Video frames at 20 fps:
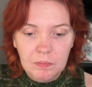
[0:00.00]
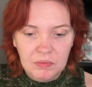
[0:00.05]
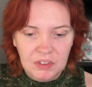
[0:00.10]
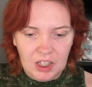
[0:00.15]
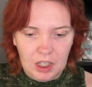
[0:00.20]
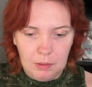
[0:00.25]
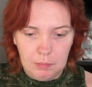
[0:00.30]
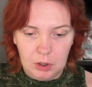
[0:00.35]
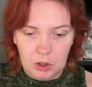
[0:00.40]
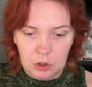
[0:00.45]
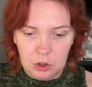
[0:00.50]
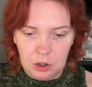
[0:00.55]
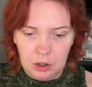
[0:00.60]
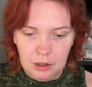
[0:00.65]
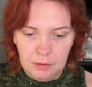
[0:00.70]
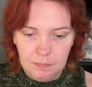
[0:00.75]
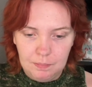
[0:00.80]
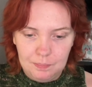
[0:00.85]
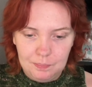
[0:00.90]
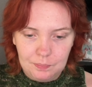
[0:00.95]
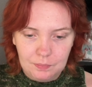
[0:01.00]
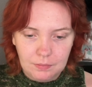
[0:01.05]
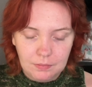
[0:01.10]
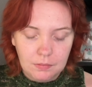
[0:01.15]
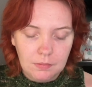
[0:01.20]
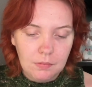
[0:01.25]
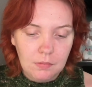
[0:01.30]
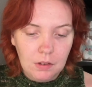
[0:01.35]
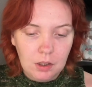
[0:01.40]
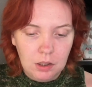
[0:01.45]
I'm not sure.
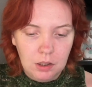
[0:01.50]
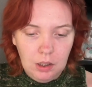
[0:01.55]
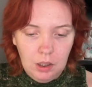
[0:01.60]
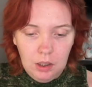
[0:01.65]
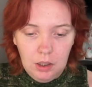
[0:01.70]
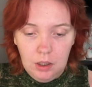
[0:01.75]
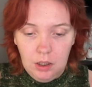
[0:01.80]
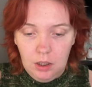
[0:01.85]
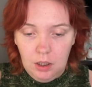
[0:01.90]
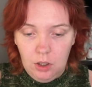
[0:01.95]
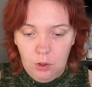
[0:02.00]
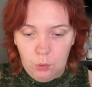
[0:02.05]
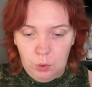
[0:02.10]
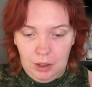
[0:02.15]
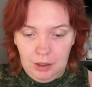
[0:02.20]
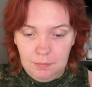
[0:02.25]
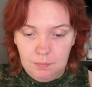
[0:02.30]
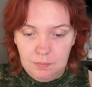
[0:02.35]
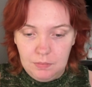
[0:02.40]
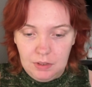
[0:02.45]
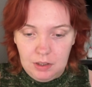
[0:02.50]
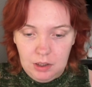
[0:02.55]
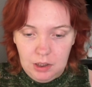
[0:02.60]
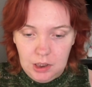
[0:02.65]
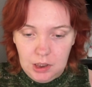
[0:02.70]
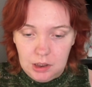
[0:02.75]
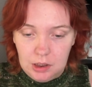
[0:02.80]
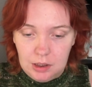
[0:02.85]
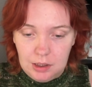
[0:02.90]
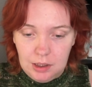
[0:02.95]
Well,
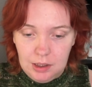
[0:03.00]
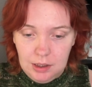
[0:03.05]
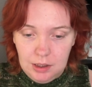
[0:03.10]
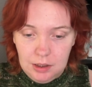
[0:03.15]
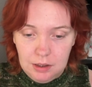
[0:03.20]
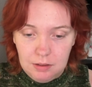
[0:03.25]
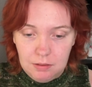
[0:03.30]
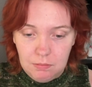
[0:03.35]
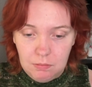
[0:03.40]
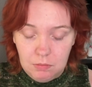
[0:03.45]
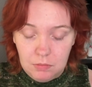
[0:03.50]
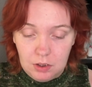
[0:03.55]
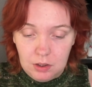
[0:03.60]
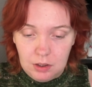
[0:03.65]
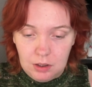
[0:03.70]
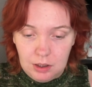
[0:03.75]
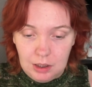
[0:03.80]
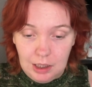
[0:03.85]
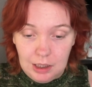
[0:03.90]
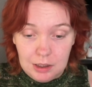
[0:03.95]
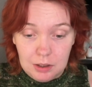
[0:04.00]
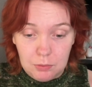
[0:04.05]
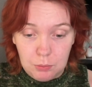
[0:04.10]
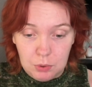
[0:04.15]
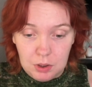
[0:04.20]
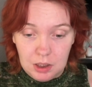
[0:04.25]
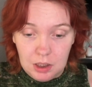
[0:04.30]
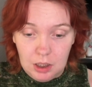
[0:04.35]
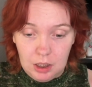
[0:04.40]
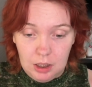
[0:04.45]
it did get
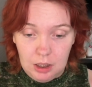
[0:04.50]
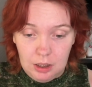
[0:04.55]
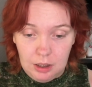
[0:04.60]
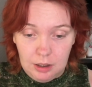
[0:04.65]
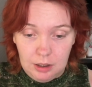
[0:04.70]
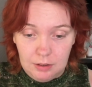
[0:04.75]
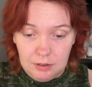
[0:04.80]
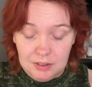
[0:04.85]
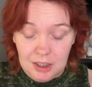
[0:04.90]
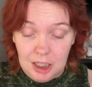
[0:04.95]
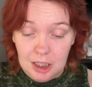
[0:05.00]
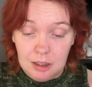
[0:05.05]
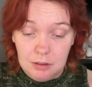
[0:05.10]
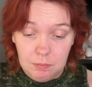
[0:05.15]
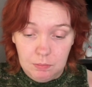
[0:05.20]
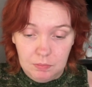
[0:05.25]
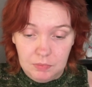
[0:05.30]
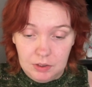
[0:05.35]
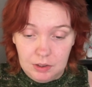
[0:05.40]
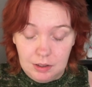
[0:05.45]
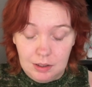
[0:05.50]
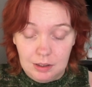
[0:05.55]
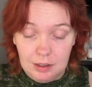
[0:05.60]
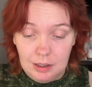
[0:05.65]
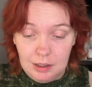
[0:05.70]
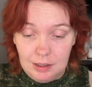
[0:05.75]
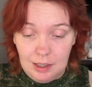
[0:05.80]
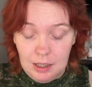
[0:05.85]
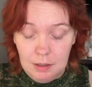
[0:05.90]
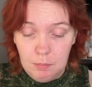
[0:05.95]
rid of the
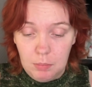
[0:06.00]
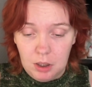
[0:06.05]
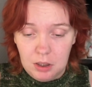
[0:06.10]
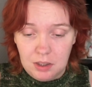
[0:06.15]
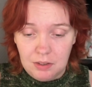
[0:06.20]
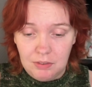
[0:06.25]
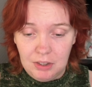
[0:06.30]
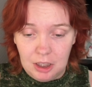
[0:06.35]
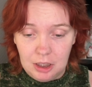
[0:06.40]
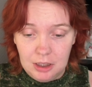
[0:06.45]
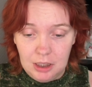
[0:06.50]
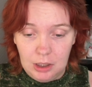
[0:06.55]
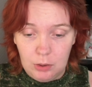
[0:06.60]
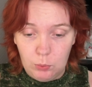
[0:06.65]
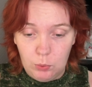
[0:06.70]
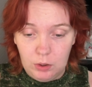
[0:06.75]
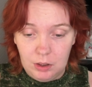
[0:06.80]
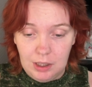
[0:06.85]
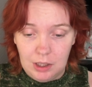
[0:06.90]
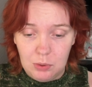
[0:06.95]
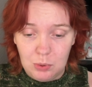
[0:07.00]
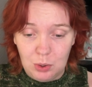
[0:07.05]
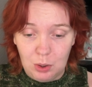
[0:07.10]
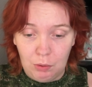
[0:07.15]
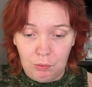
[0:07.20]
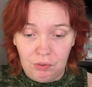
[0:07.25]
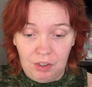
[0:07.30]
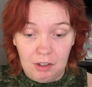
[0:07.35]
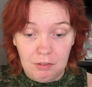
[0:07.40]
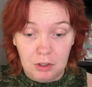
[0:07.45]
10 balls of yarn equaled out to
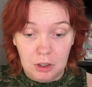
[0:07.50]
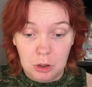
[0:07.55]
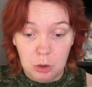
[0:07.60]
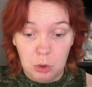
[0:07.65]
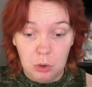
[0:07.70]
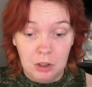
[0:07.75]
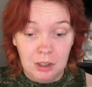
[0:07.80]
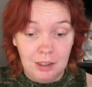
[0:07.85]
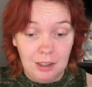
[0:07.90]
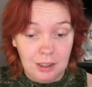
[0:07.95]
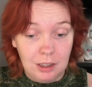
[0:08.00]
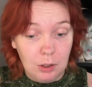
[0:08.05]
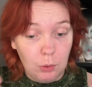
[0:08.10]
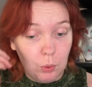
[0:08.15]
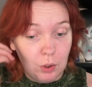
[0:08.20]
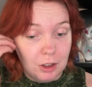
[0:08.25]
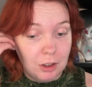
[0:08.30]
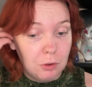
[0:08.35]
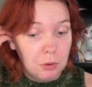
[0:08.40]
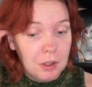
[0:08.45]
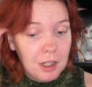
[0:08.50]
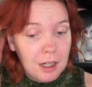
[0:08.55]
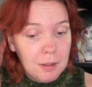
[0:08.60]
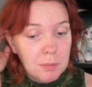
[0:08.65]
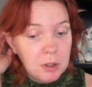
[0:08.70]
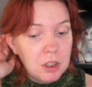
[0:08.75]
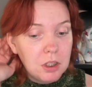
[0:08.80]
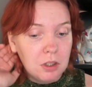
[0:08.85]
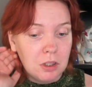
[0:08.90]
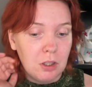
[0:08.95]
591
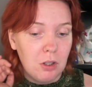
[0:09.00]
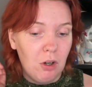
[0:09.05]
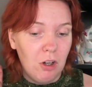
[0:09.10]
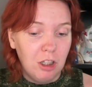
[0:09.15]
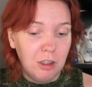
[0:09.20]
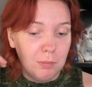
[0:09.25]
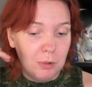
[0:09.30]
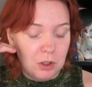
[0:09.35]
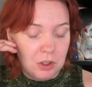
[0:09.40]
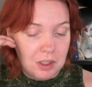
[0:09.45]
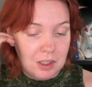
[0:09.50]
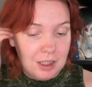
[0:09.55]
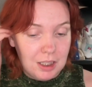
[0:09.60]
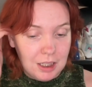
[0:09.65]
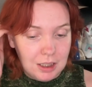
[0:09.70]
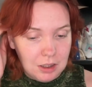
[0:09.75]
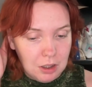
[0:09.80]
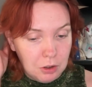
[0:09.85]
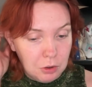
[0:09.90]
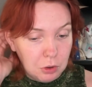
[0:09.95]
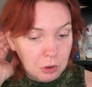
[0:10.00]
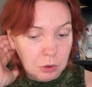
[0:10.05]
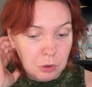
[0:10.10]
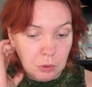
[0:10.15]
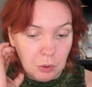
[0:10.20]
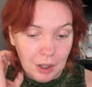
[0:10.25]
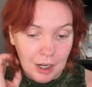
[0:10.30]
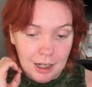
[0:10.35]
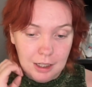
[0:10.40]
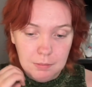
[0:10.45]
grams, so almost 600
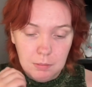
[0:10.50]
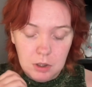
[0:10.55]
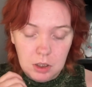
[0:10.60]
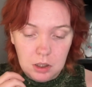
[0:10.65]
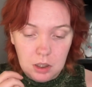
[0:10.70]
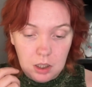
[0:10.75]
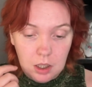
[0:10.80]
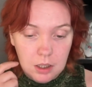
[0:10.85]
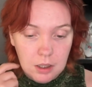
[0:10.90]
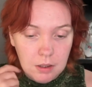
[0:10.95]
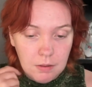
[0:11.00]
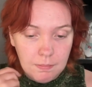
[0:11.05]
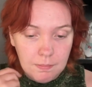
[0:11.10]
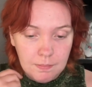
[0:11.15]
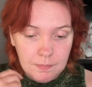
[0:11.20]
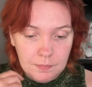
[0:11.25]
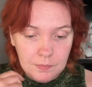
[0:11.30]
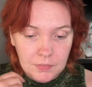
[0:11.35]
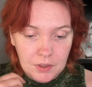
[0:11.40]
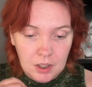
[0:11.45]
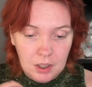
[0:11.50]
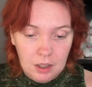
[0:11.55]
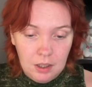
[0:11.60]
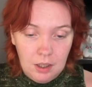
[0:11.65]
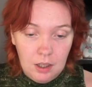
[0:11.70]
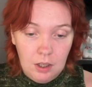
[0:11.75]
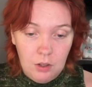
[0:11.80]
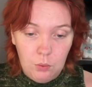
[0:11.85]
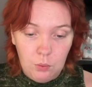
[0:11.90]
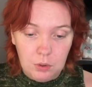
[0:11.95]
grams,
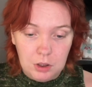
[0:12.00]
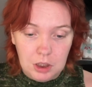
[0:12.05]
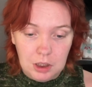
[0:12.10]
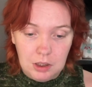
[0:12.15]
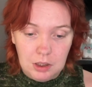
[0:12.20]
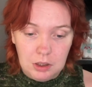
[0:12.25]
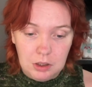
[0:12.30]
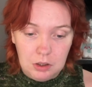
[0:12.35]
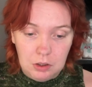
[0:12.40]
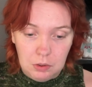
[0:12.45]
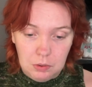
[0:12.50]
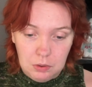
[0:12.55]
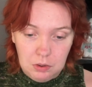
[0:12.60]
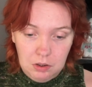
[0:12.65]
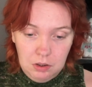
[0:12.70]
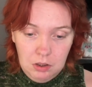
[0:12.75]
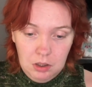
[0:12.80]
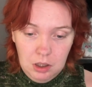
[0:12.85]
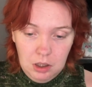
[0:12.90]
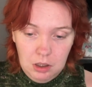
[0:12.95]
which is good.